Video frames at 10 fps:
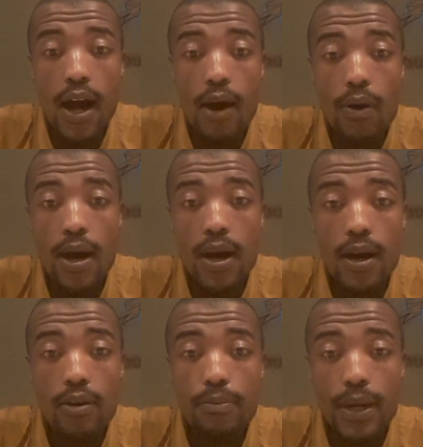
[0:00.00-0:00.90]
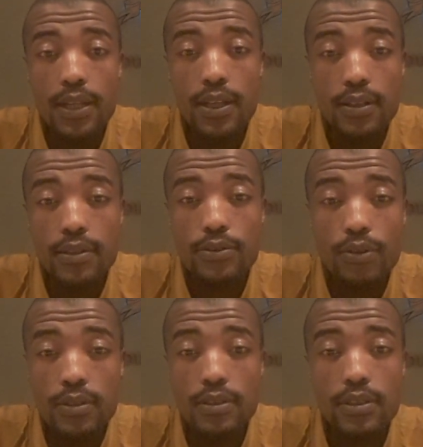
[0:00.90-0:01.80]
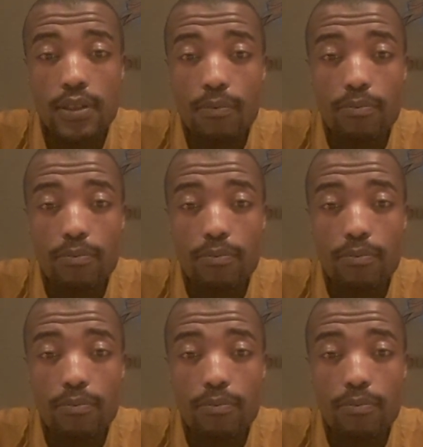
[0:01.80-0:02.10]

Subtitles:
our mining resources are